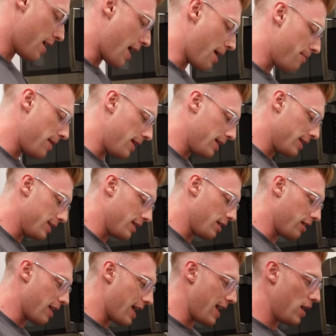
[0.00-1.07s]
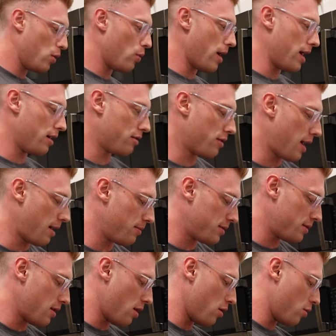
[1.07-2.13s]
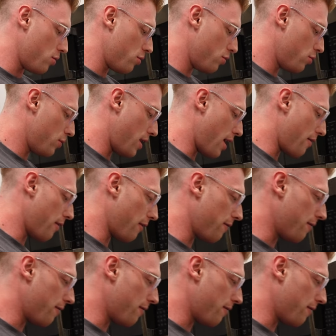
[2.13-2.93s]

I'm making little egg white crepes. So, we have our